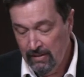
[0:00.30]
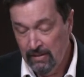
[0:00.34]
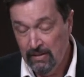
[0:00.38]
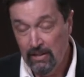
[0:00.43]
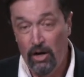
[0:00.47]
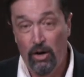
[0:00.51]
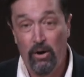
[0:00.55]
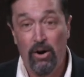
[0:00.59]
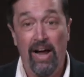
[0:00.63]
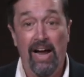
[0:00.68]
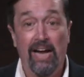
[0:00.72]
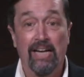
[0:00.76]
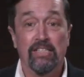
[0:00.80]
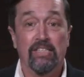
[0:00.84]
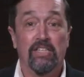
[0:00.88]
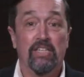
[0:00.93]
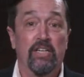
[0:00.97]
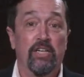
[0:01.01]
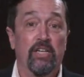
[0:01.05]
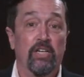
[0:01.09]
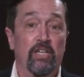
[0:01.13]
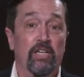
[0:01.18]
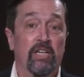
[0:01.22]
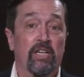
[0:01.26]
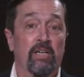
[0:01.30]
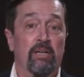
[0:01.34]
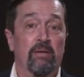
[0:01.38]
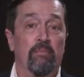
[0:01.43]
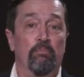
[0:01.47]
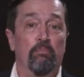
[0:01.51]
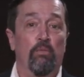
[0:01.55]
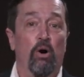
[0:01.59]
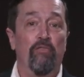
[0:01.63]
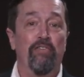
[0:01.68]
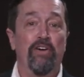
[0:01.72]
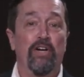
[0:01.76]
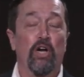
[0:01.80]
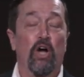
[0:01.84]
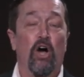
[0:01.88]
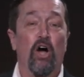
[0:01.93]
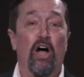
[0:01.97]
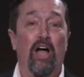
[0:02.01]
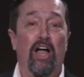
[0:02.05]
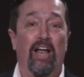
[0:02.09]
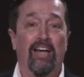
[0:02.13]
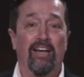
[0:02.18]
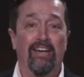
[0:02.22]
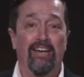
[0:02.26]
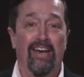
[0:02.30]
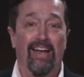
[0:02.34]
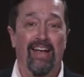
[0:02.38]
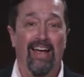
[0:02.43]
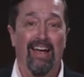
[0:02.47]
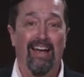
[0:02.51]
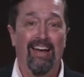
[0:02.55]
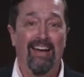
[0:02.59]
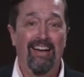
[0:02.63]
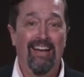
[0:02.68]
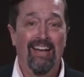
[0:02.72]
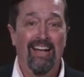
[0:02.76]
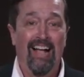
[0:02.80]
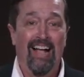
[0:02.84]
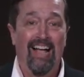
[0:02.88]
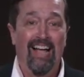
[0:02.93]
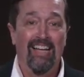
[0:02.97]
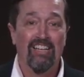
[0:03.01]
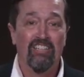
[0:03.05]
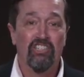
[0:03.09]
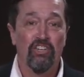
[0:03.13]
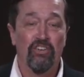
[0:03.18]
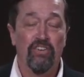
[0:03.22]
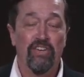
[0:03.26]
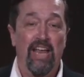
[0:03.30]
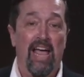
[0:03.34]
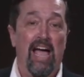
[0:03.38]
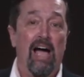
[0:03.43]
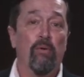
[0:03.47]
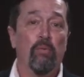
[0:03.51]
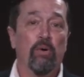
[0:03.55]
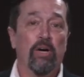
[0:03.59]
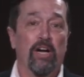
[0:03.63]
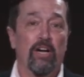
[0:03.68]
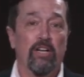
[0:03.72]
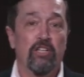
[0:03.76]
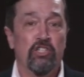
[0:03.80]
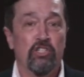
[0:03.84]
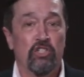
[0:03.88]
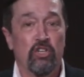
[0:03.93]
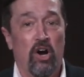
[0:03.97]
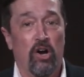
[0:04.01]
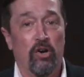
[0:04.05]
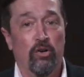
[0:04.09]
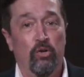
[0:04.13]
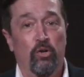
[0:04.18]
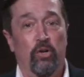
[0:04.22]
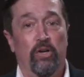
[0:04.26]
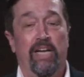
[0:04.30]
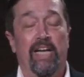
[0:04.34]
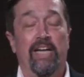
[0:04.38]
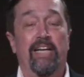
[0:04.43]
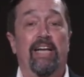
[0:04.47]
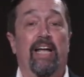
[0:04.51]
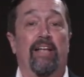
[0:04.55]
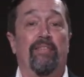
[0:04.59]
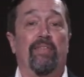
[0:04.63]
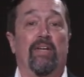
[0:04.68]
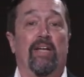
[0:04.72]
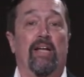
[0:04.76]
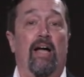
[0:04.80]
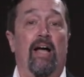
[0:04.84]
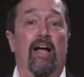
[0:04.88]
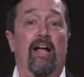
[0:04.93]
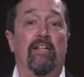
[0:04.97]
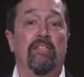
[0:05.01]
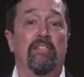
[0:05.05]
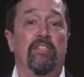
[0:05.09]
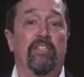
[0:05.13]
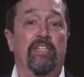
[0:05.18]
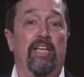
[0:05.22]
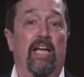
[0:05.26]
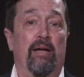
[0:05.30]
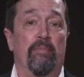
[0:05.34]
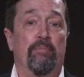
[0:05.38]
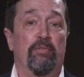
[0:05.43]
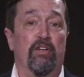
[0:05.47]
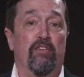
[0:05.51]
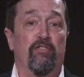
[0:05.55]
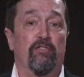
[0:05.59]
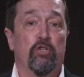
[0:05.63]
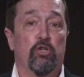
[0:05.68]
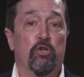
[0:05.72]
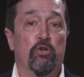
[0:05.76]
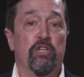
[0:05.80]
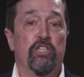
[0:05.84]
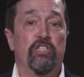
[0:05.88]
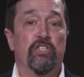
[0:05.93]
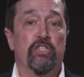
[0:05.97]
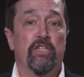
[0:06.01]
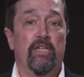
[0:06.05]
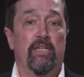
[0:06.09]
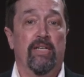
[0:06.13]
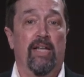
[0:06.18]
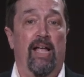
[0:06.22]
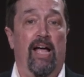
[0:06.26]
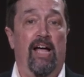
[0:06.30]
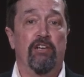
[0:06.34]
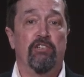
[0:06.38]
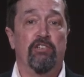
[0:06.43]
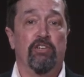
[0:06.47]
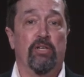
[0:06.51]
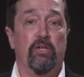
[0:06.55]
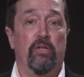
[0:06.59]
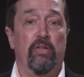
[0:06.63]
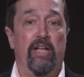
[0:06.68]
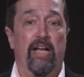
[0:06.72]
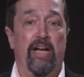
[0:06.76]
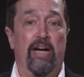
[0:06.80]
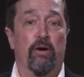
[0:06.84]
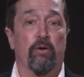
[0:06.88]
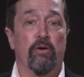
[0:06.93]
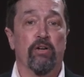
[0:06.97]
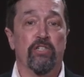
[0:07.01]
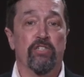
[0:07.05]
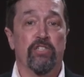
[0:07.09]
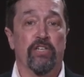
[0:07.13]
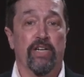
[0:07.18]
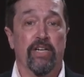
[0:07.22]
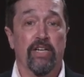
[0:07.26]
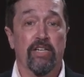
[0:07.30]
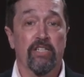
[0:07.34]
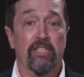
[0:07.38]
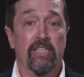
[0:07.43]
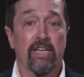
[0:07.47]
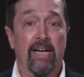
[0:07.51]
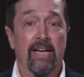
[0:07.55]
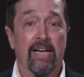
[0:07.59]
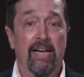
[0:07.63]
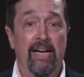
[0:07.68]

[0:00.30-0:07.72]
All right, moving on. Uh, uh, so now we're going to start looking at the concept of Christological heresies.